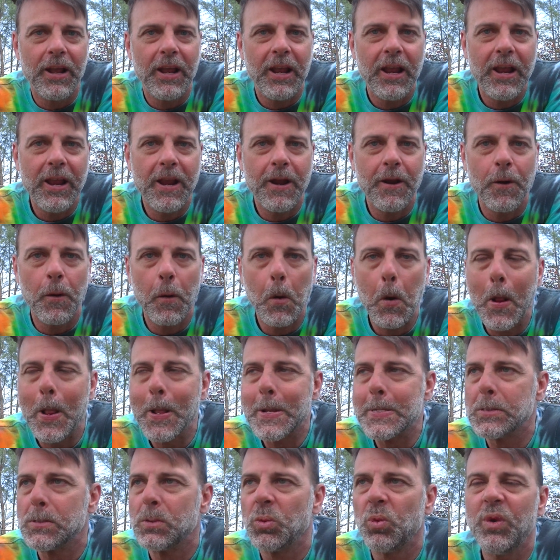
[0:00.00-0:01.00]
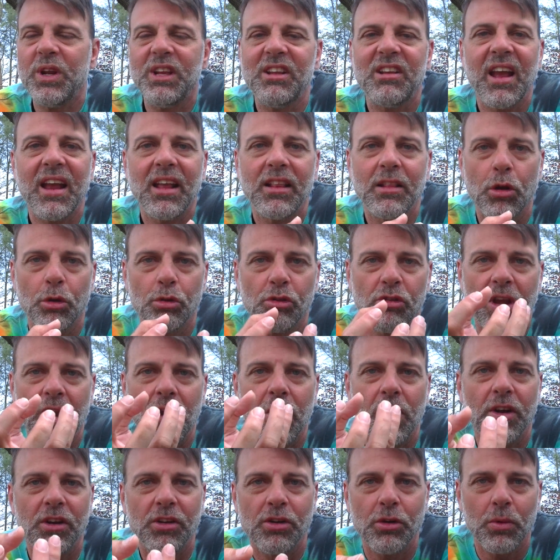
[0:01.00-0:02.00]
Here, we take those
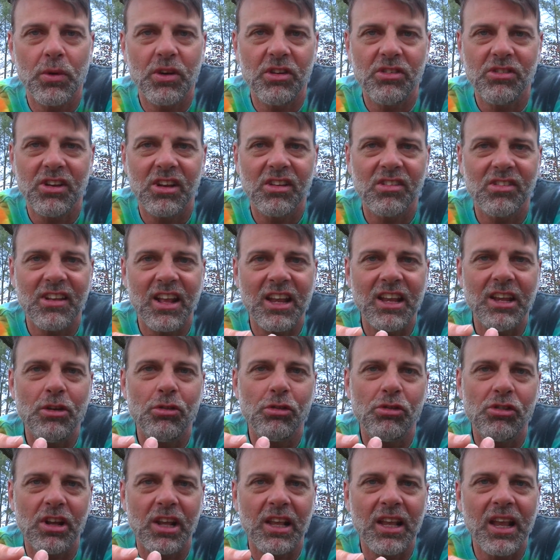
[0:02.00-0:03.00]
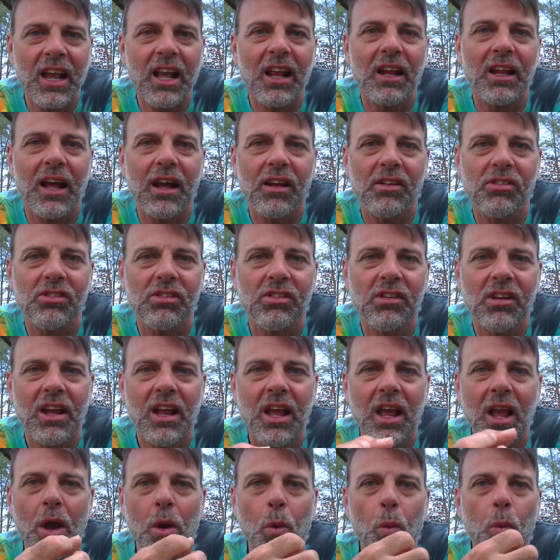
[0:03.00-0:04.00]
characteristics that used to kill us,
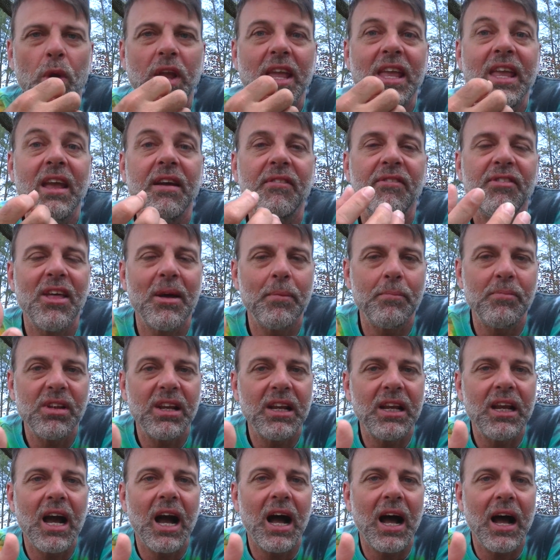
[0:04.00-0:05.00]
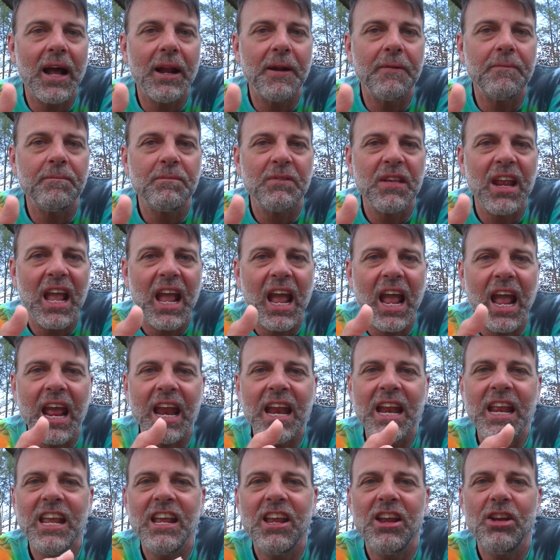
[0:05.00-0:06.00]
we give them to God,
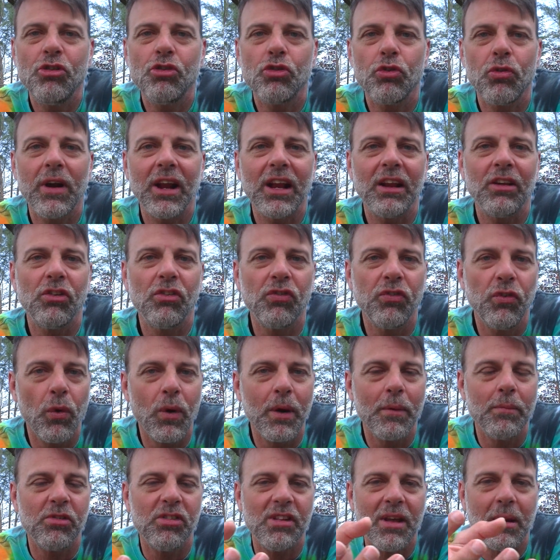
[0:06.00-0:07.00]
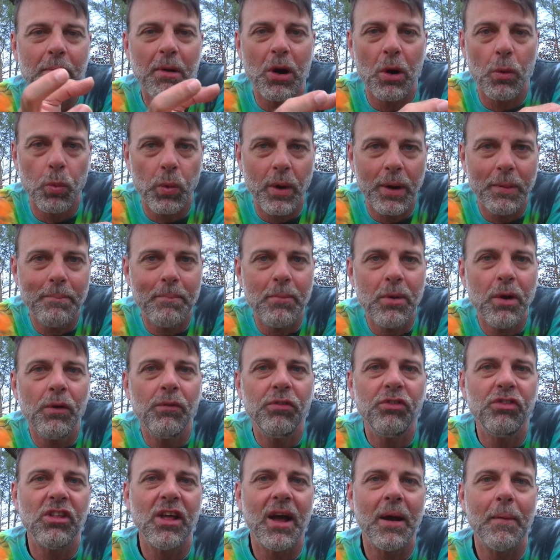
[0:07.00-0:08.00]
and He transforms them or
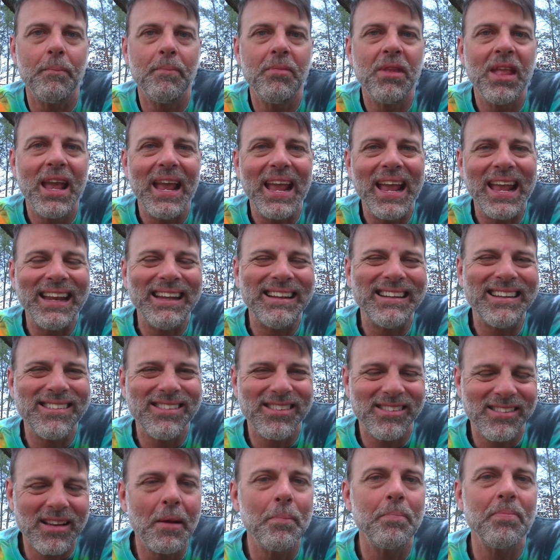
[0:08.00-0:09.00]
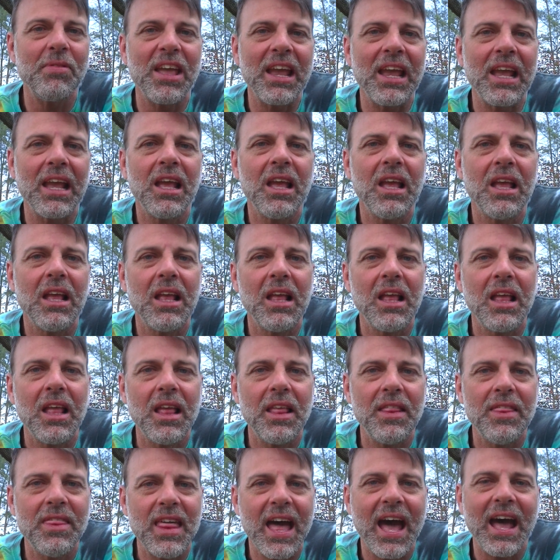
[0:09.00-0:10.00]
removes them into something
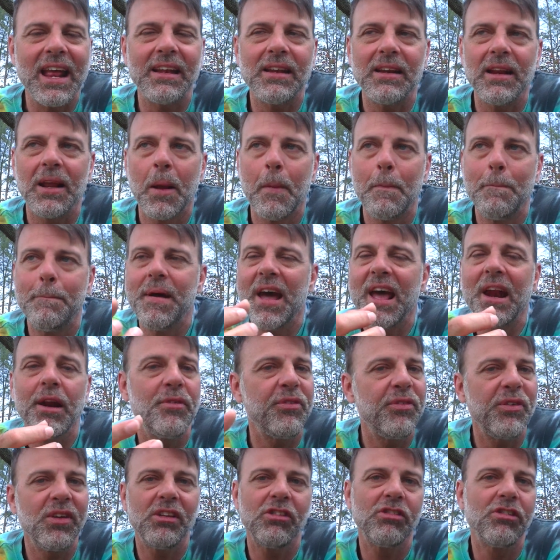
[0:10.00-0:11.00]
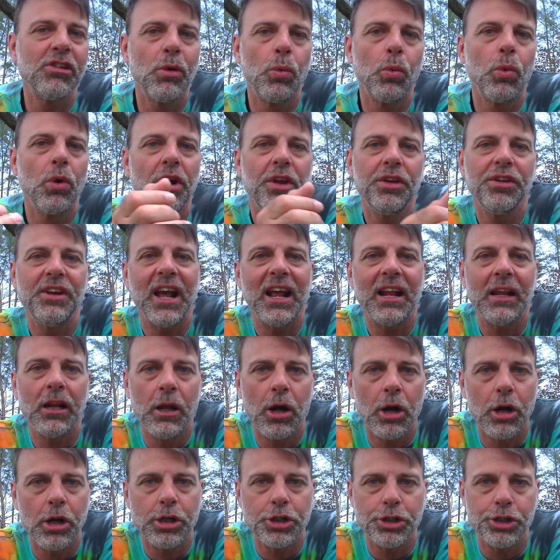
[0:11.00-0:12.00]
that benefits the world at
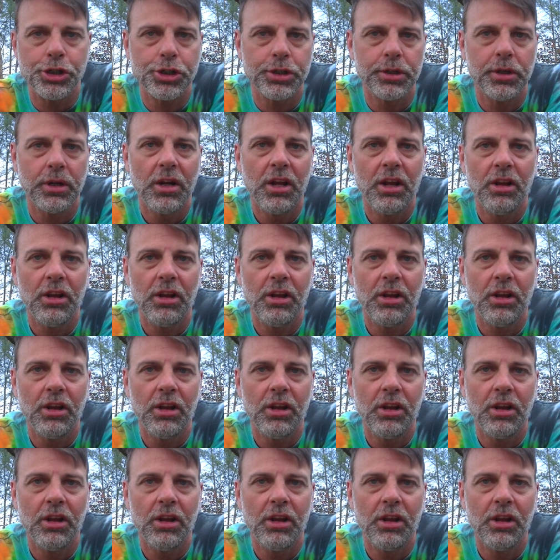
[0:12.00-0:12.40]
large.